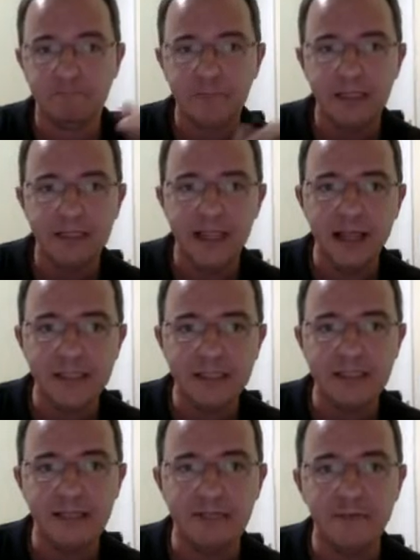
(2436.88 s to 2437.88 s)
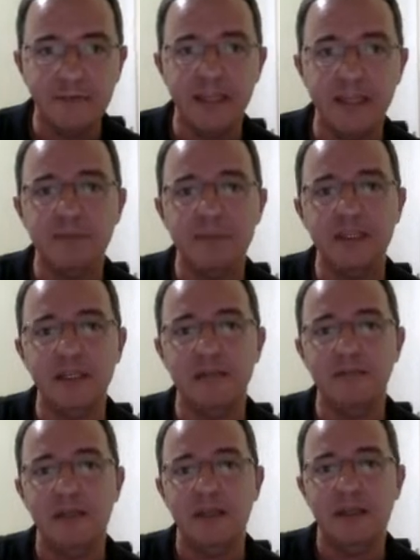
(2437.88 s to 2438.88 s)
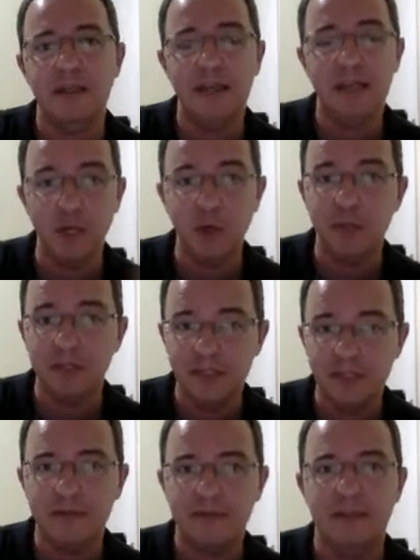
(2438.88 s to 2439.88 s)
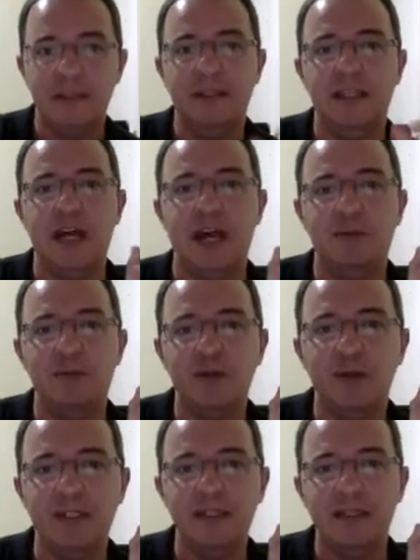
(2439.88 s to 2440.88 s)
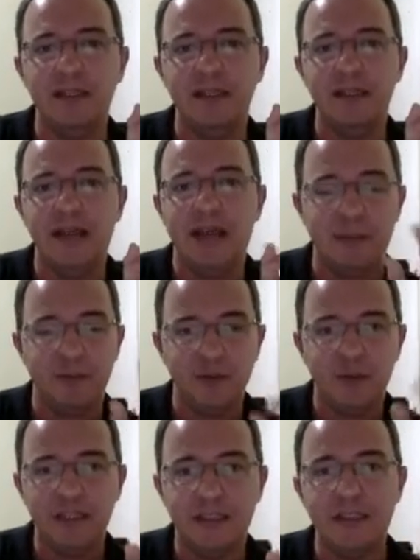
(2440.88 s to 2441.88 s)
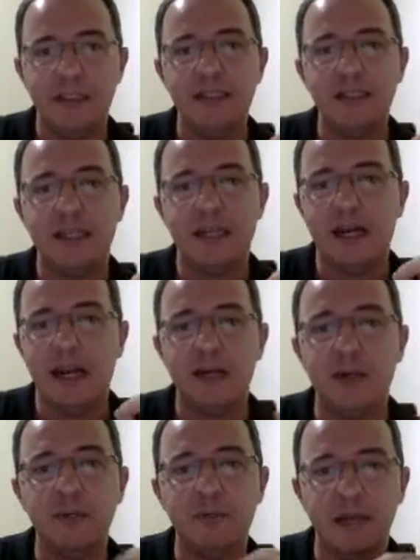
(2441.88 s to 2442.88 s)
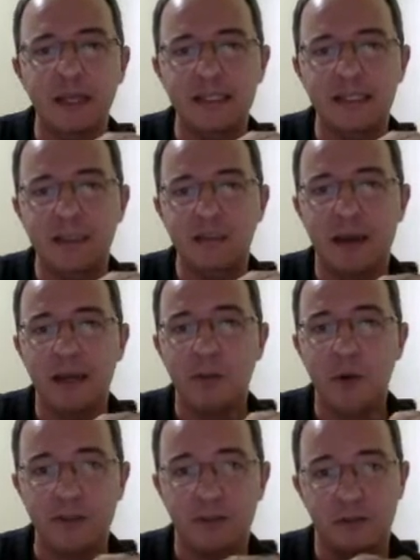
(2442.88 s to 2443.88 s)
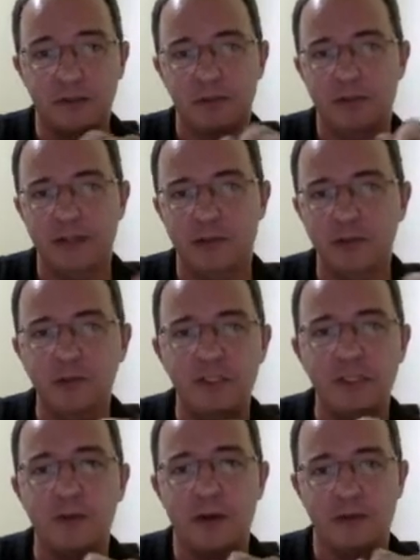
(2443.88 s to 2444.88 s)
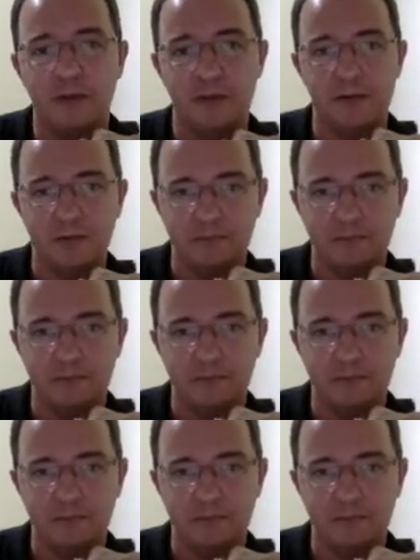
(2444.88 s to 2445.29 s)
in the SVMC, the qubits in the Hamiltonian are replaced by rotors, by 2D rotors.